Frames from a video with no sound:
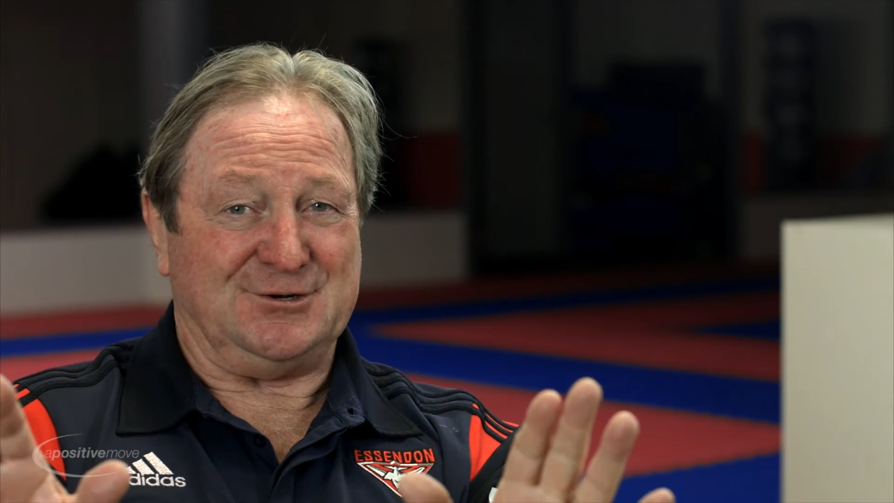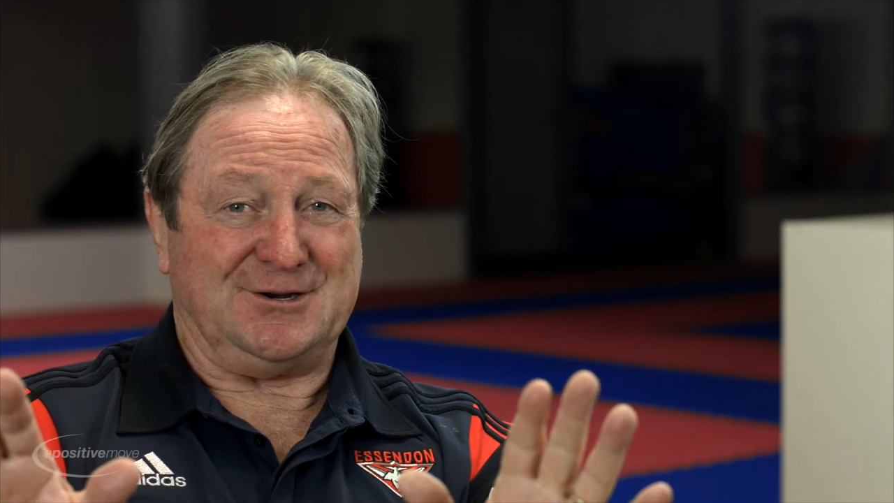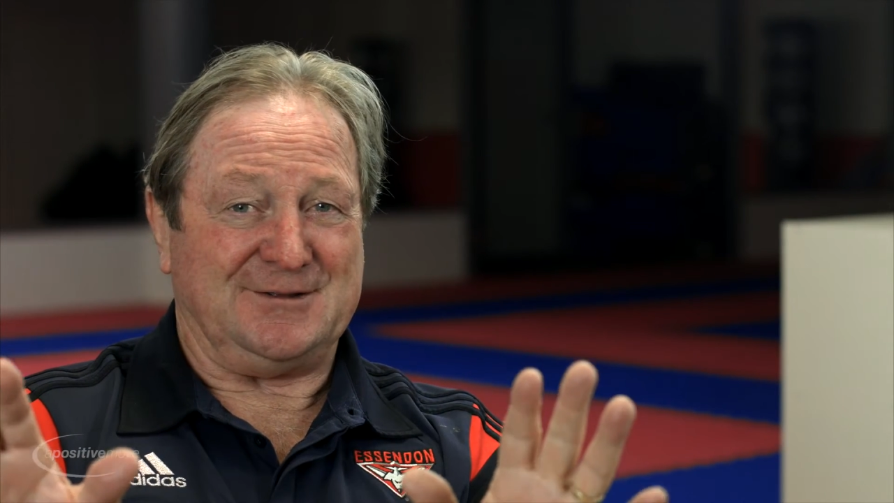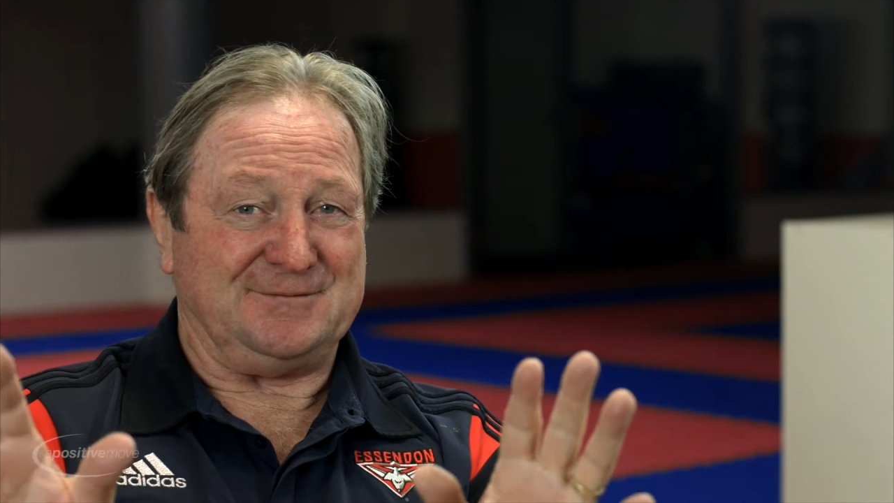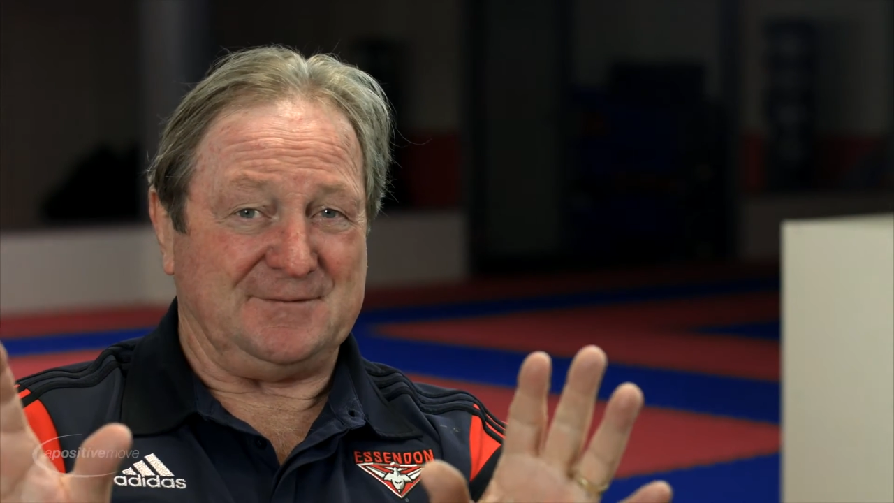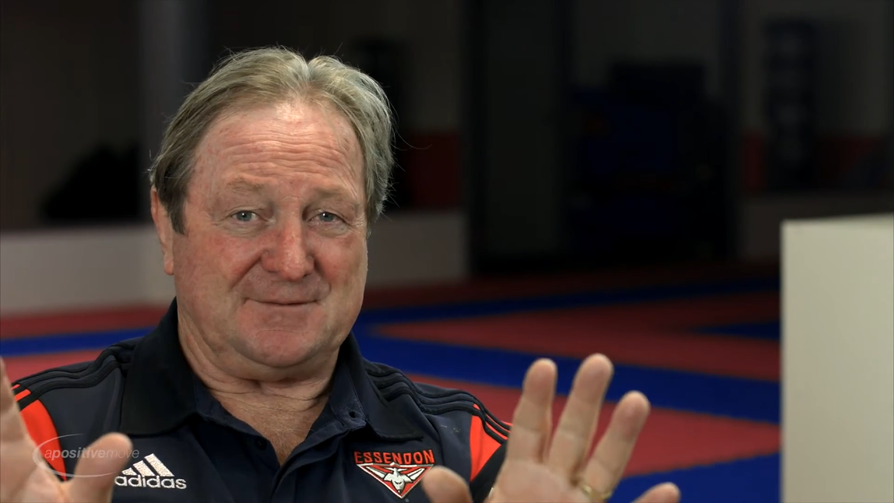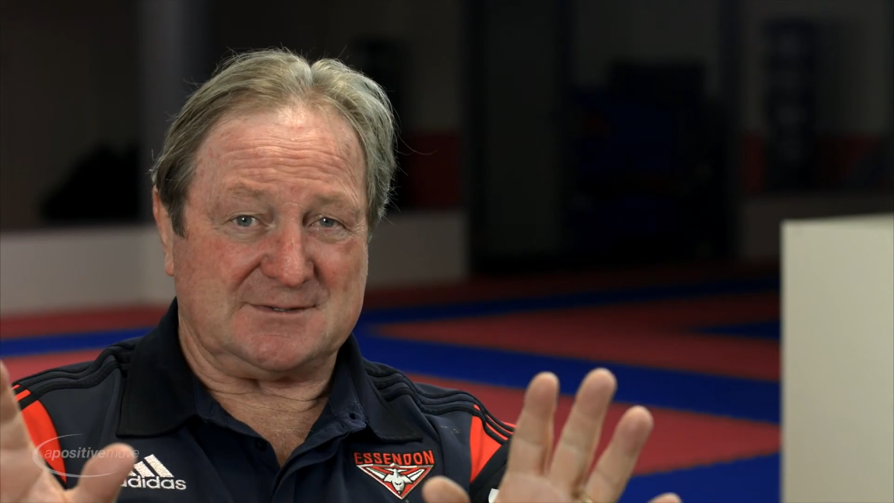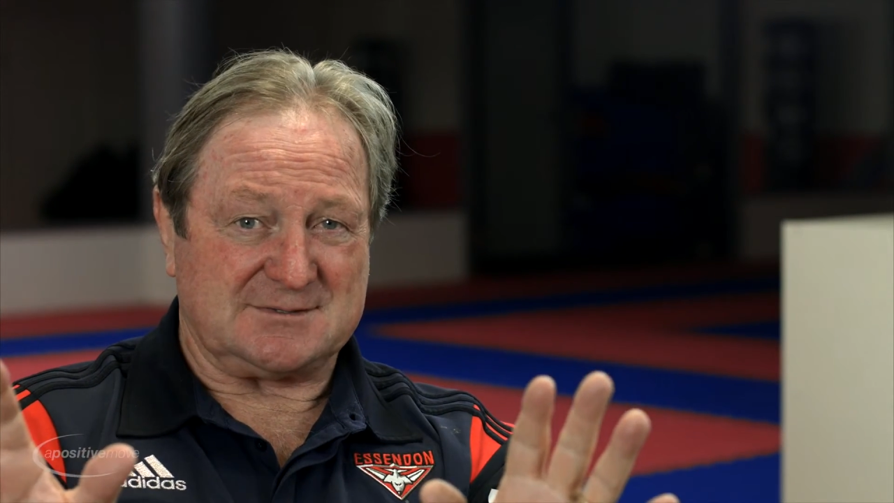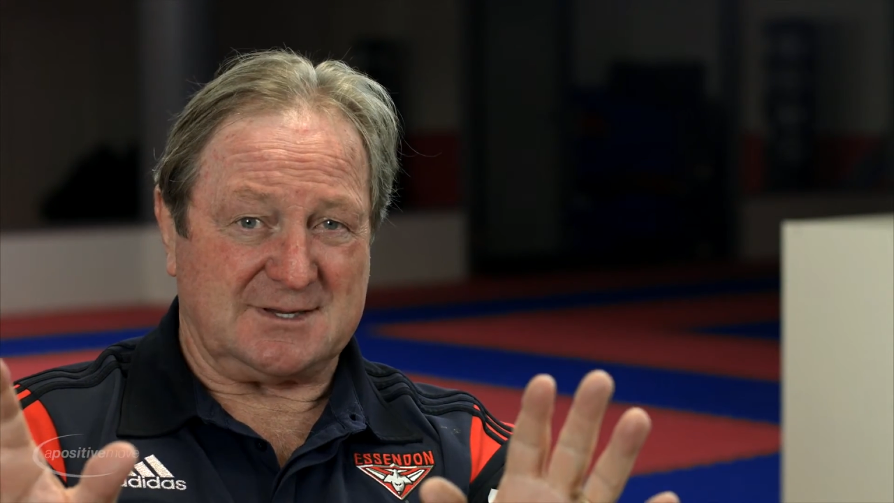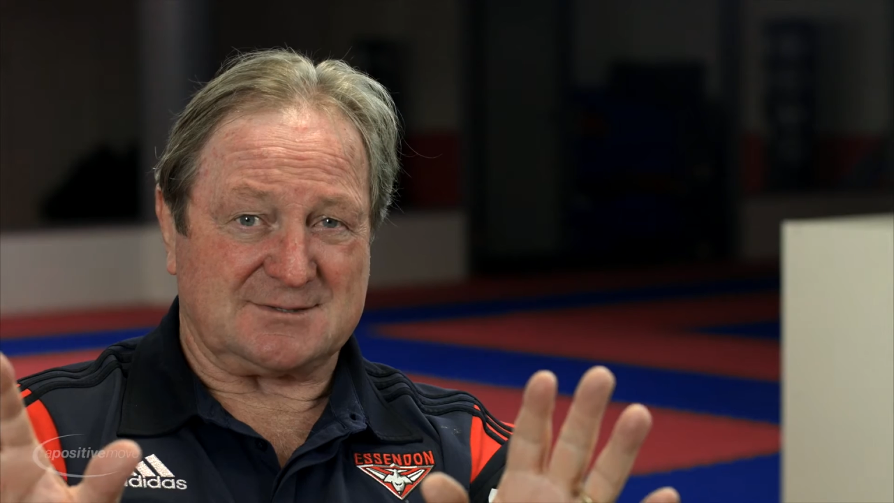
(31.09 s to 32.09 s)

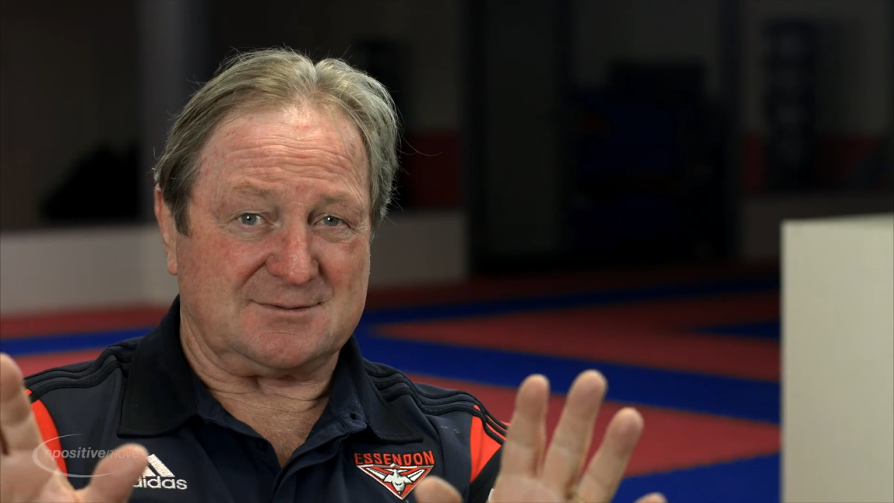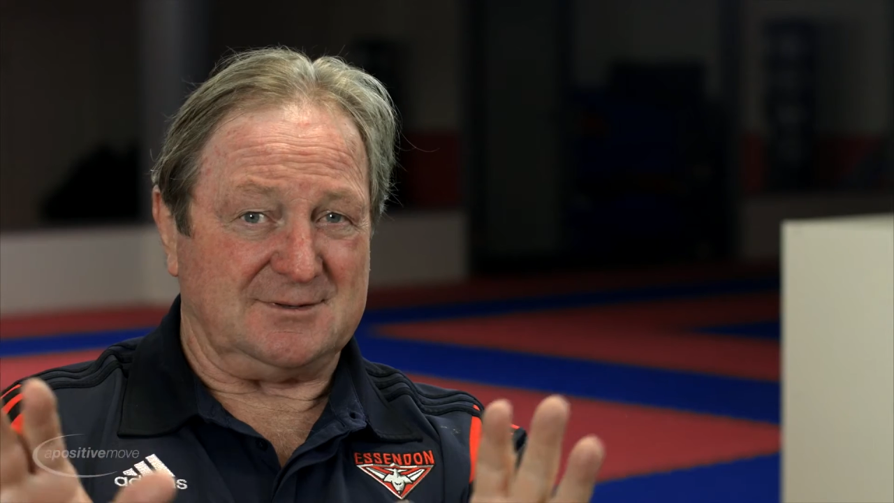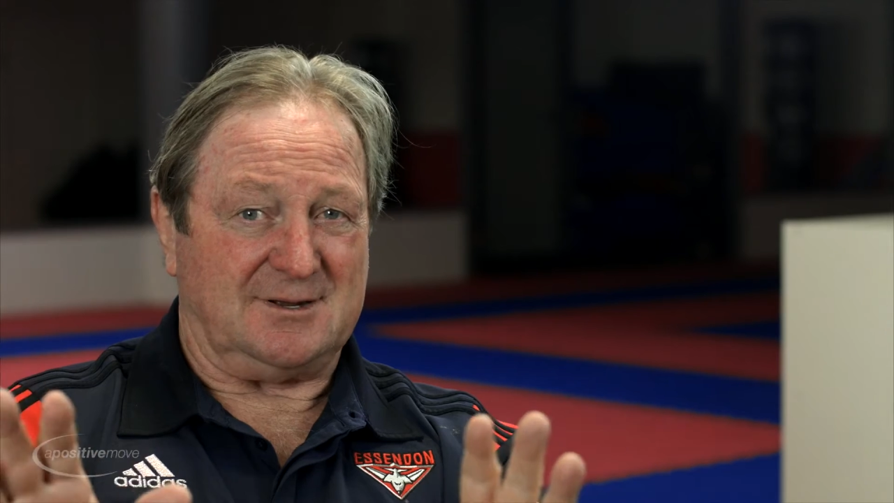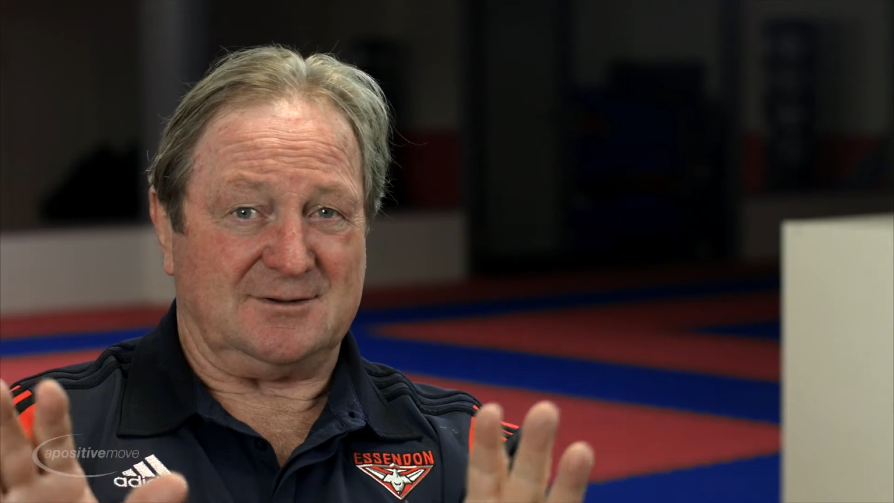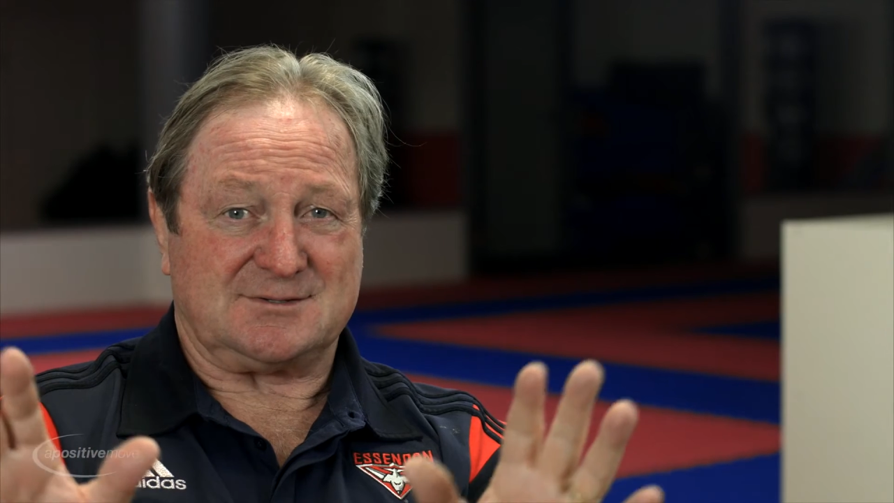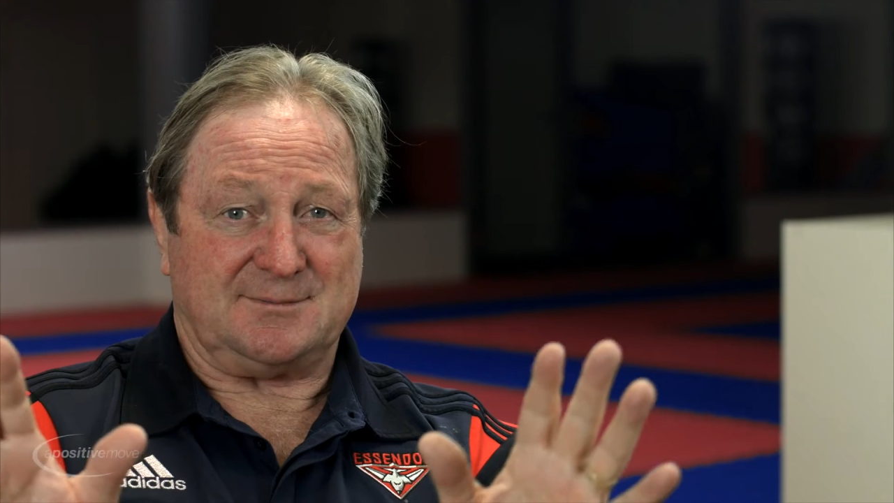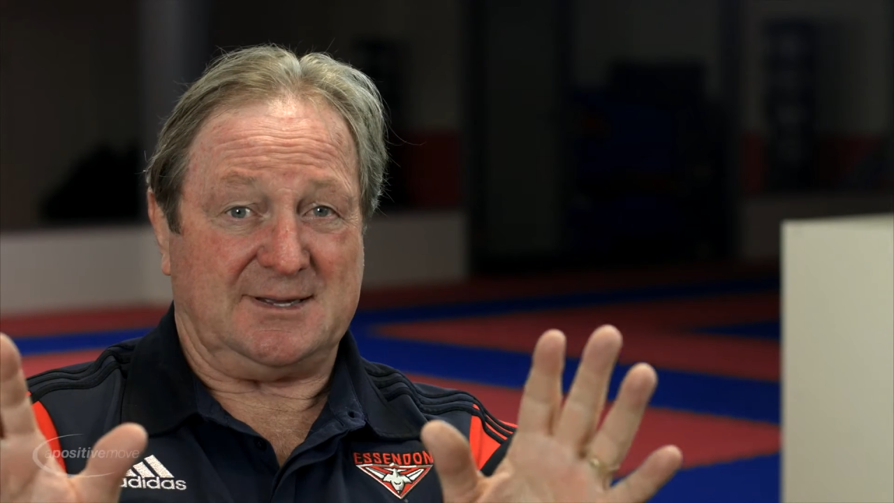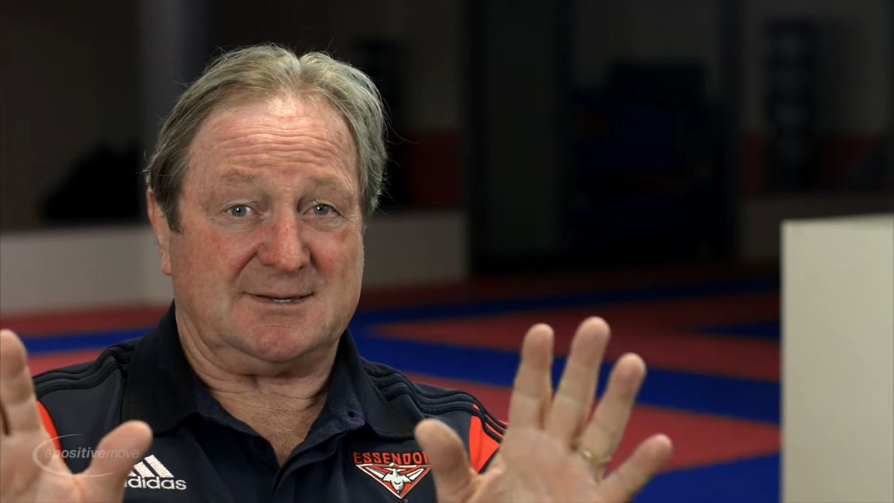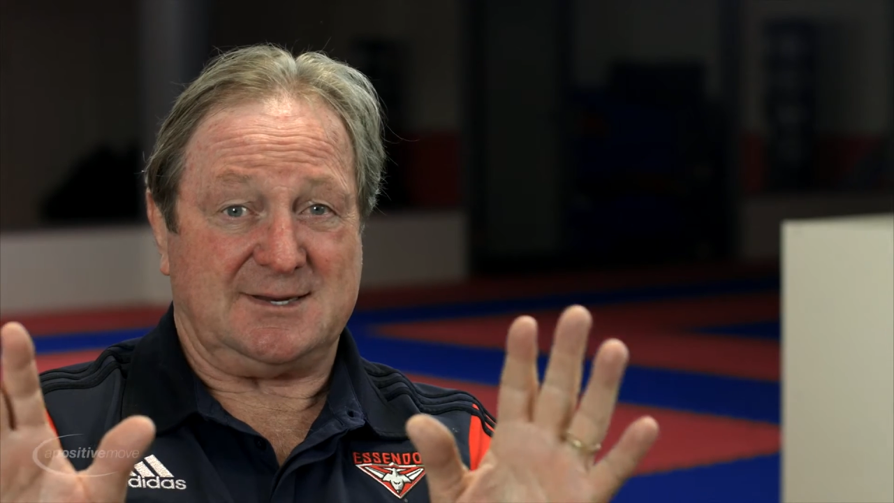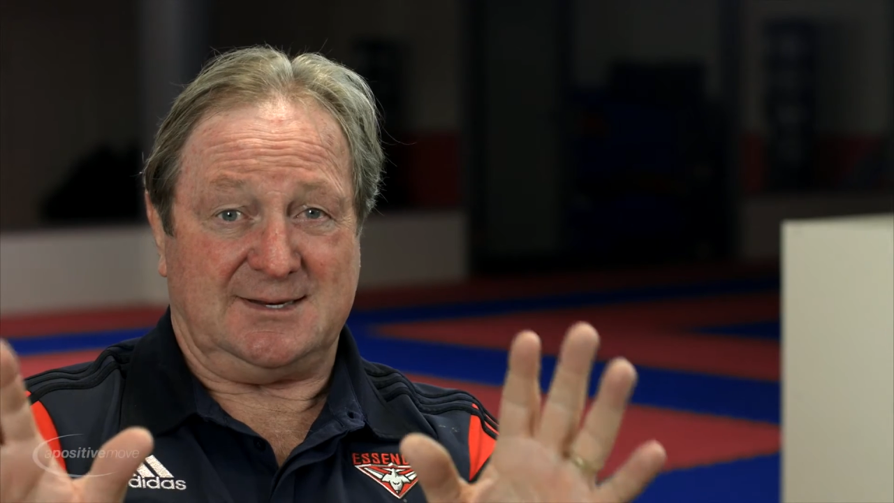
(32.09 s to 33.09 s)
1956 when I was
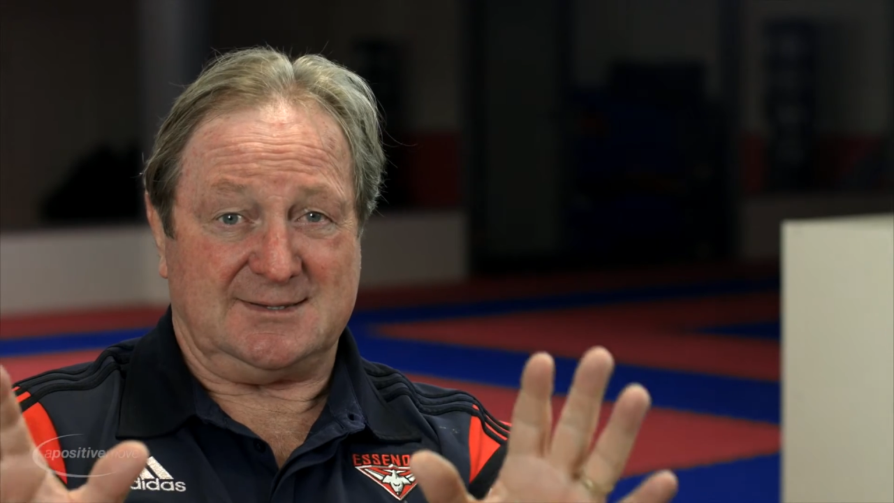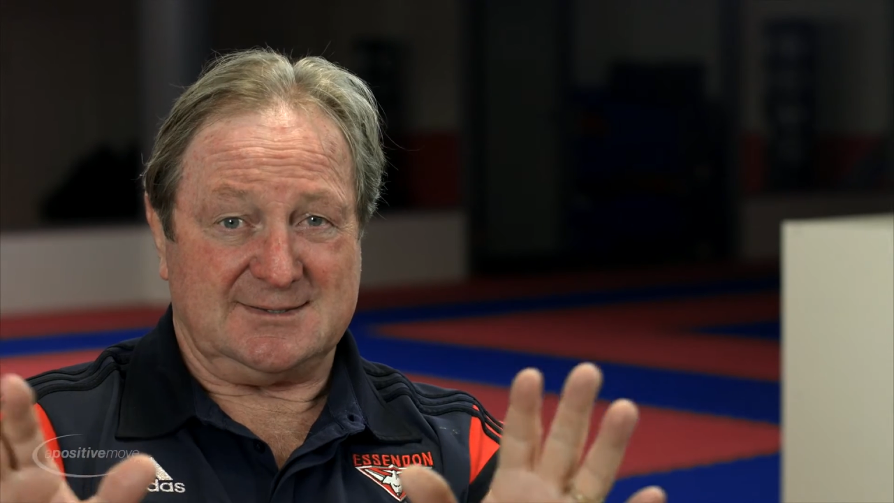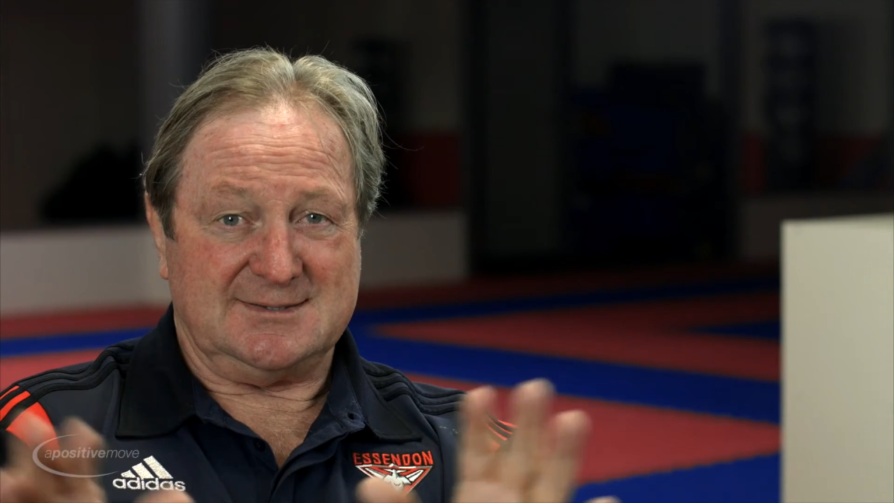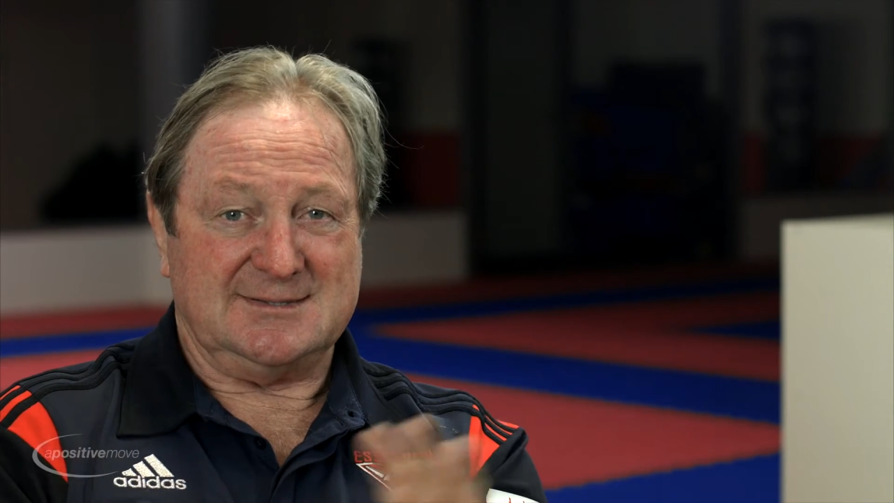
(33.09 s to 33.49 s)
about 10,